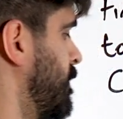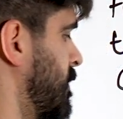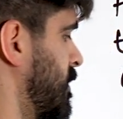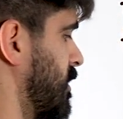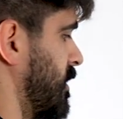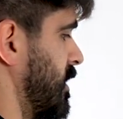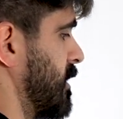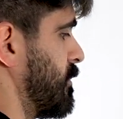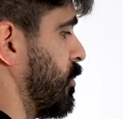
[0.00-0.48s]

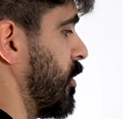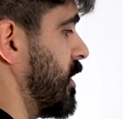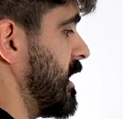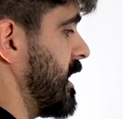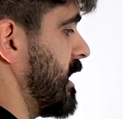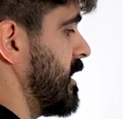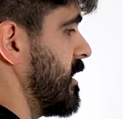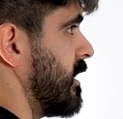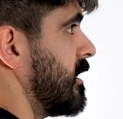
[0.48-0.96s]
So this
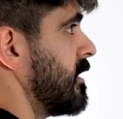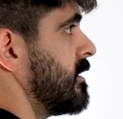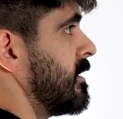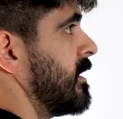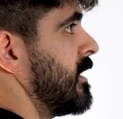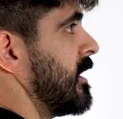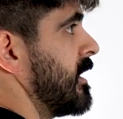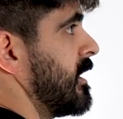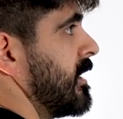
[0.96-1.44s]
point here,
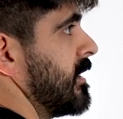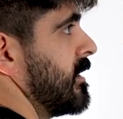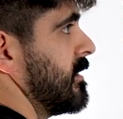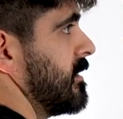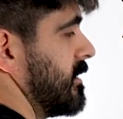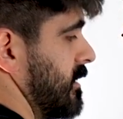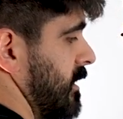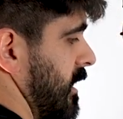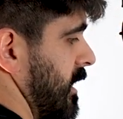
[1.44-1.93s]

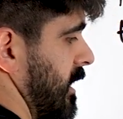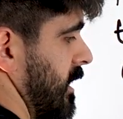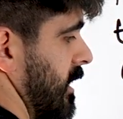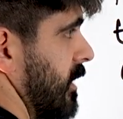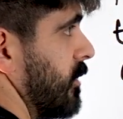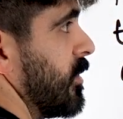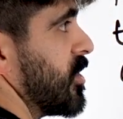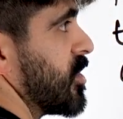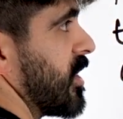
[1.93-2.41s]

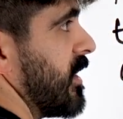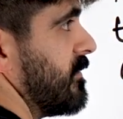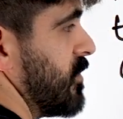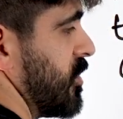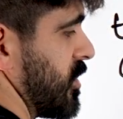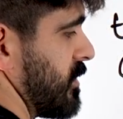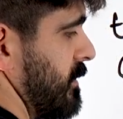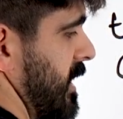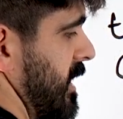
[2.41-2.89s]
which I've
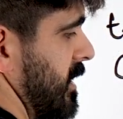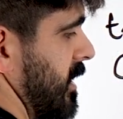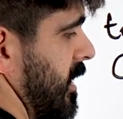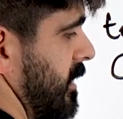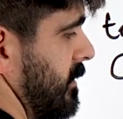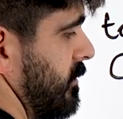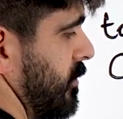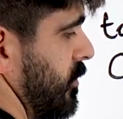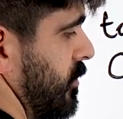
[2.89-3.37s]
just made
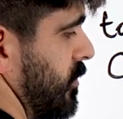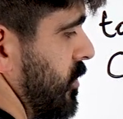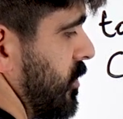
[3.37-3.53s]
up, root